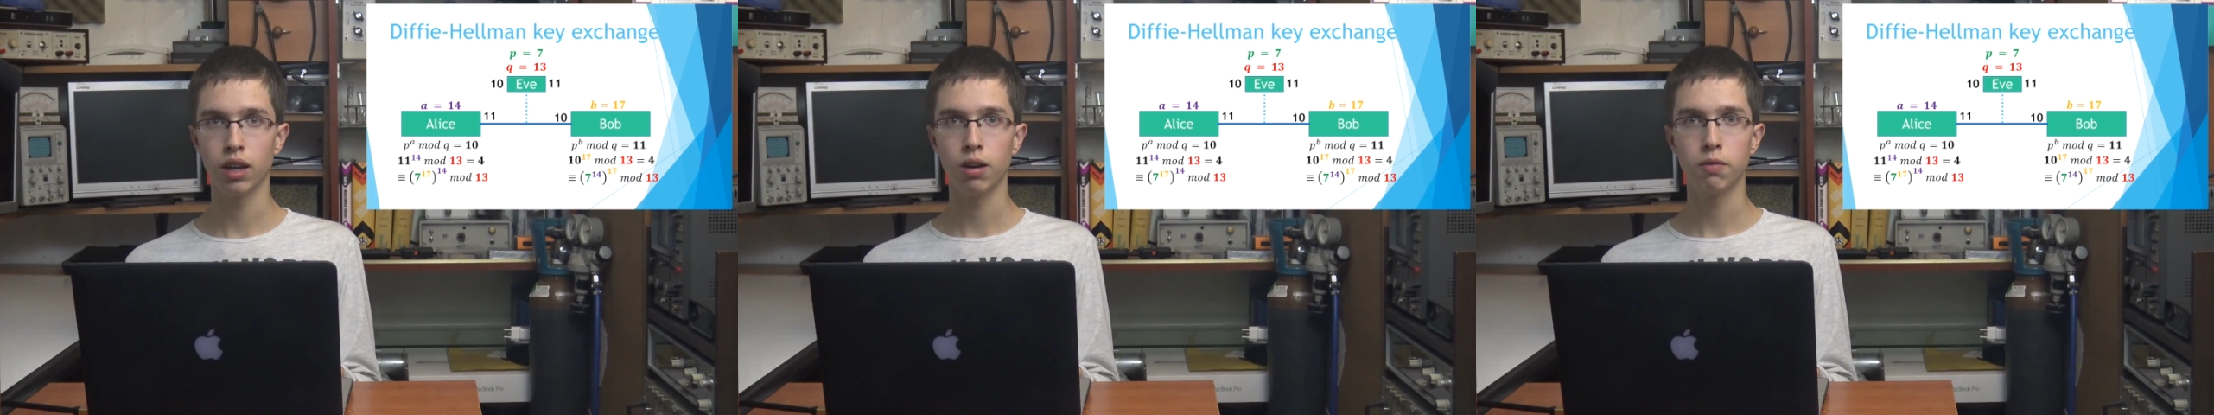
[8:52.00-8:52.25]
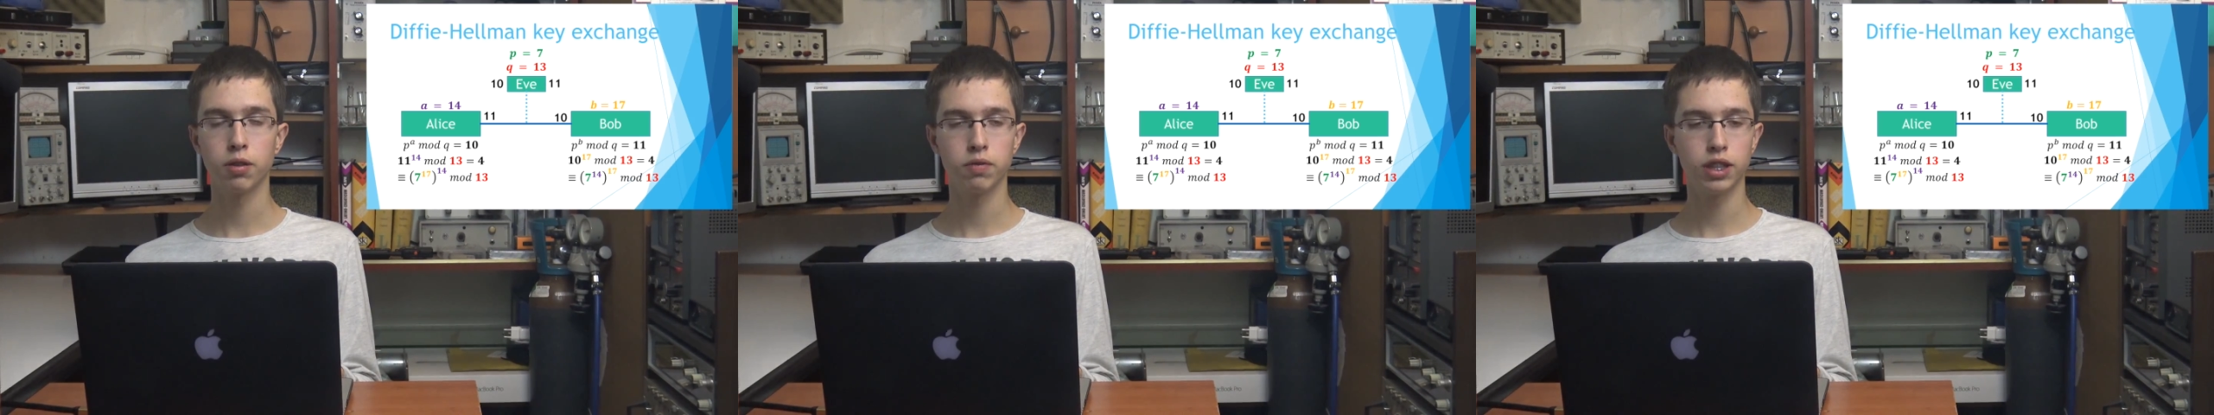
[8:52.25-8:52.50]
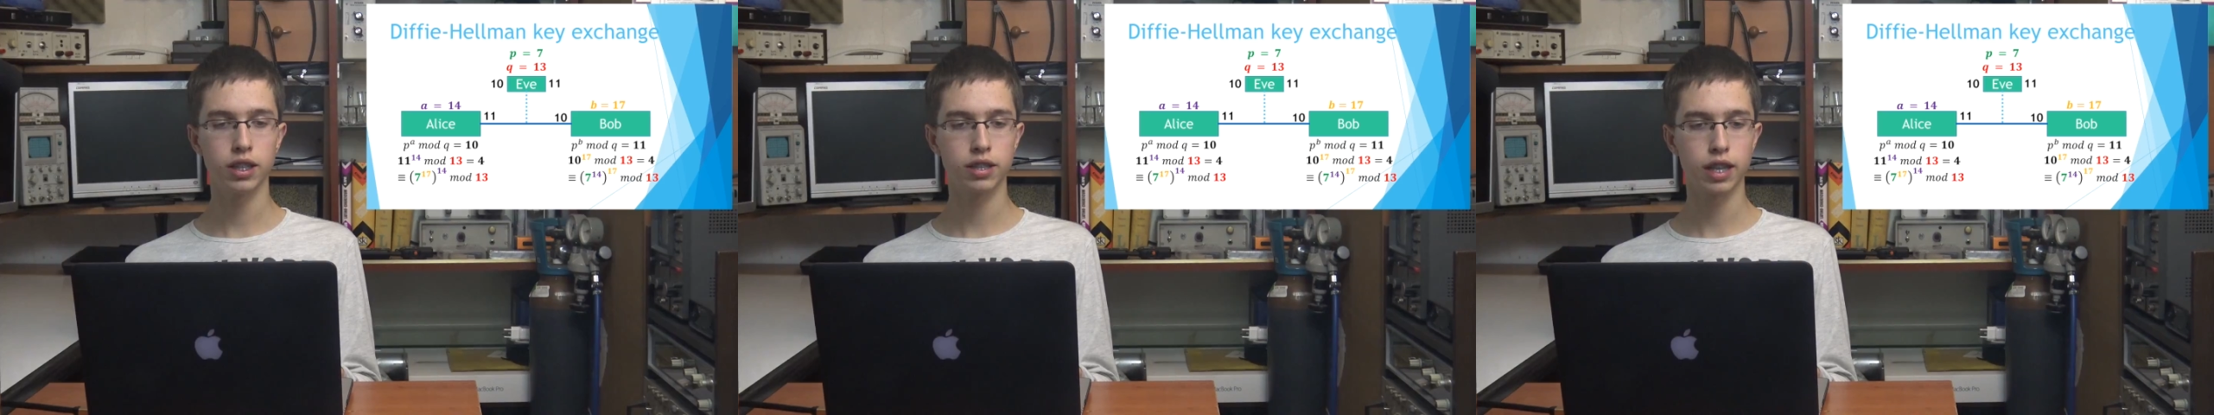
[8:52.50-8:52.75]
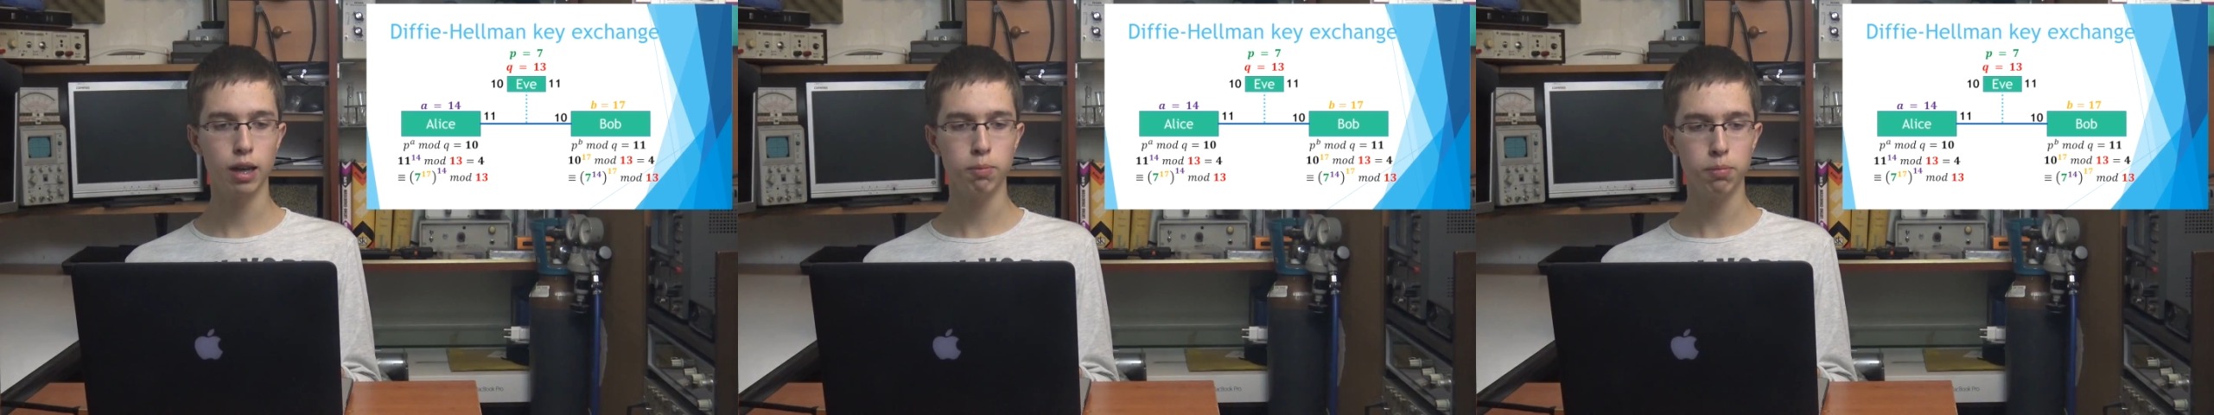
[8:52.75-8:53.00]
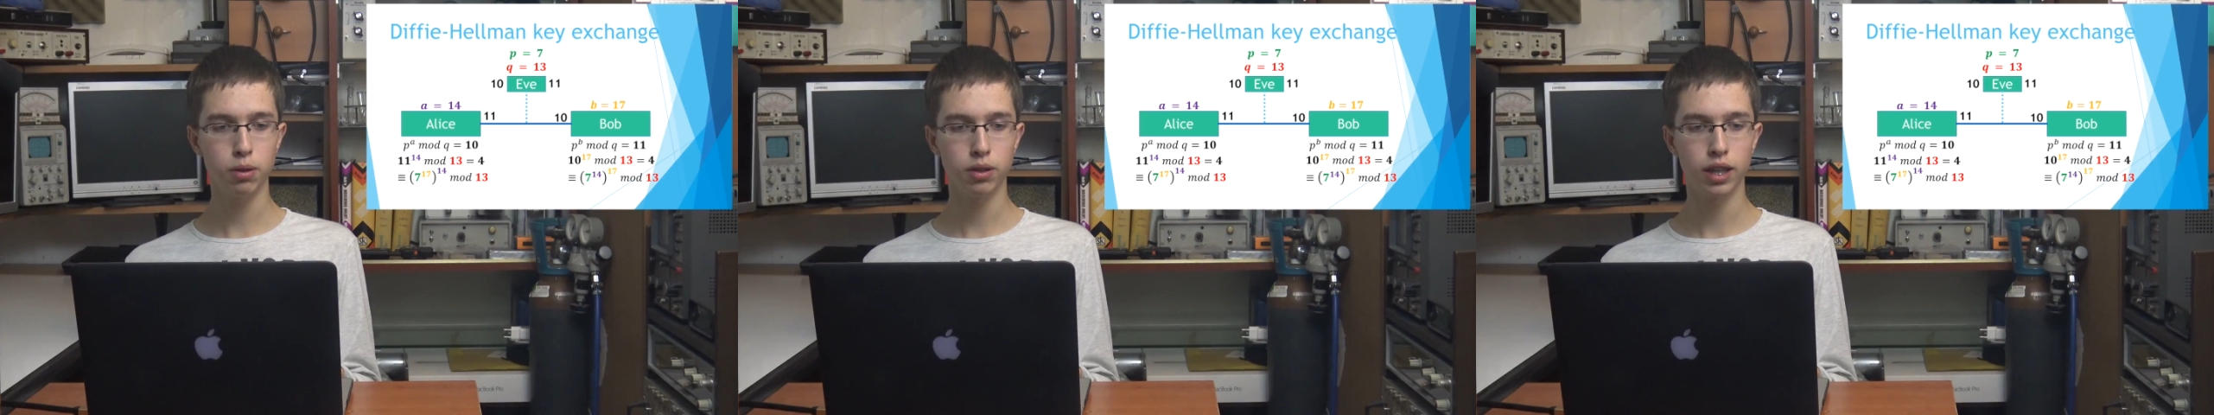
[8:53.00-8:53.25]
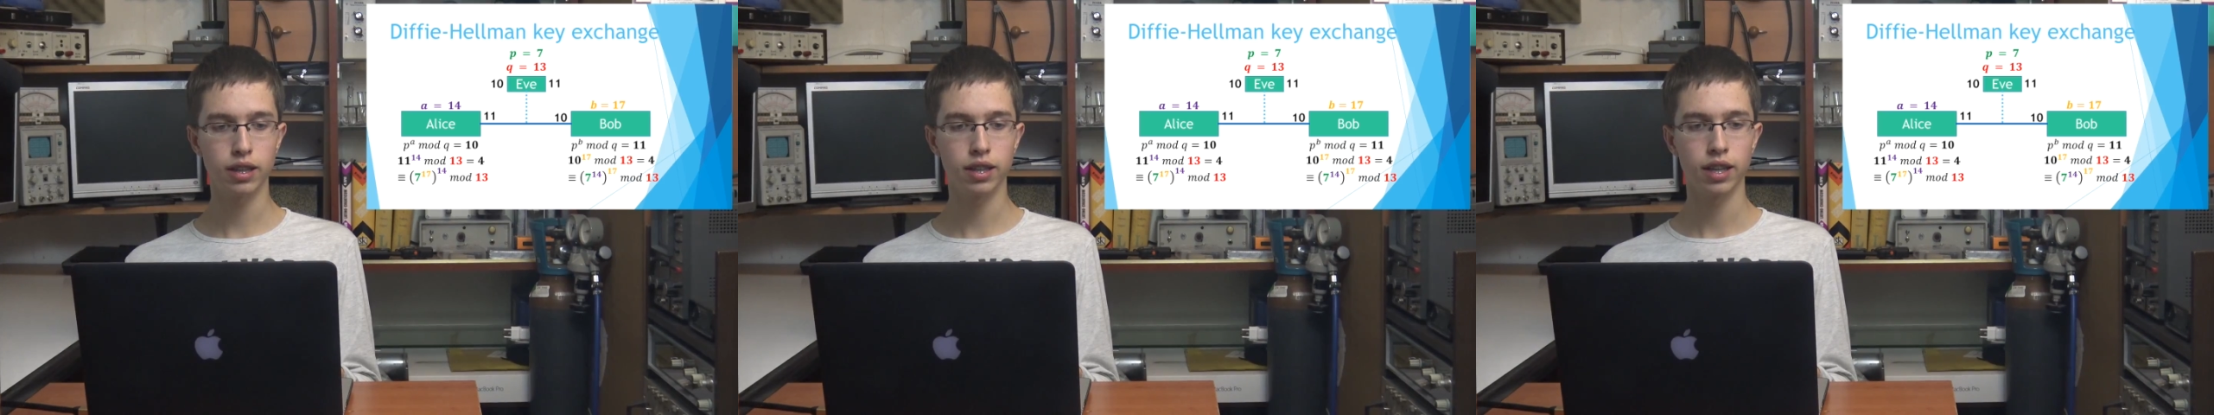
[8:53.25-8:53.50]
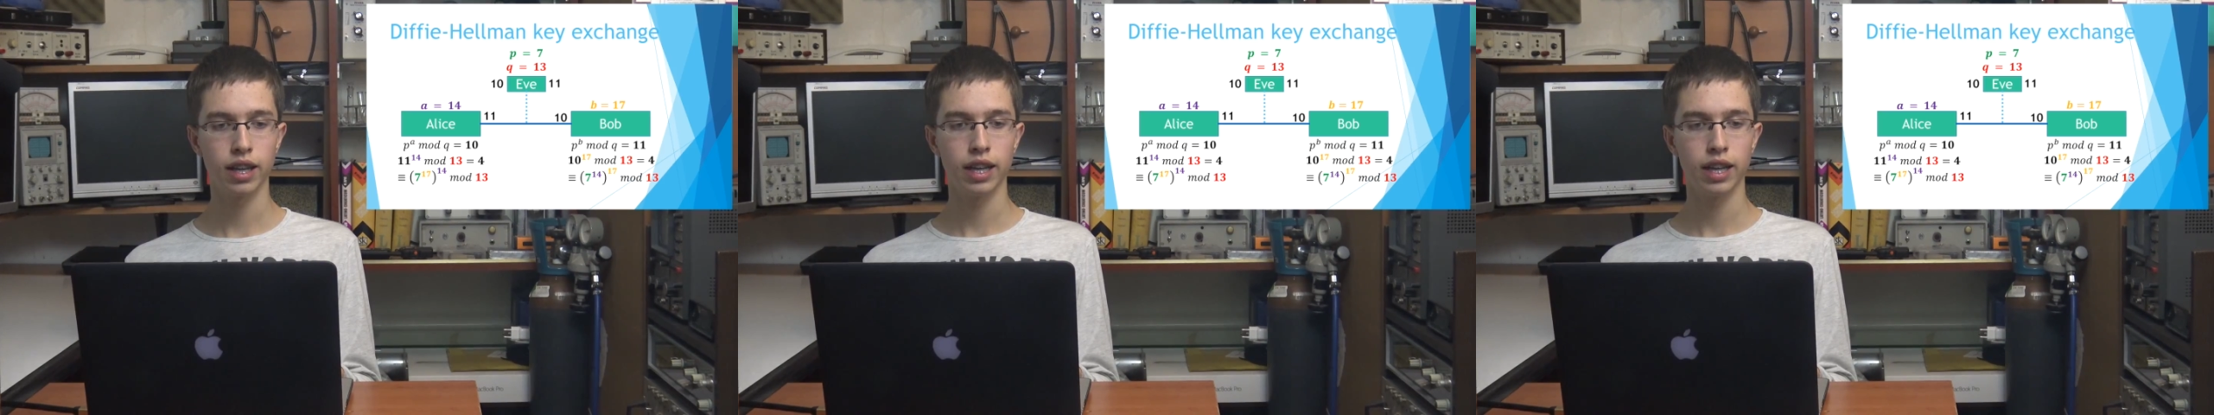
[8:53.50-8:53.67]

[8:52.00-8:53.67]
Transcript: From the example that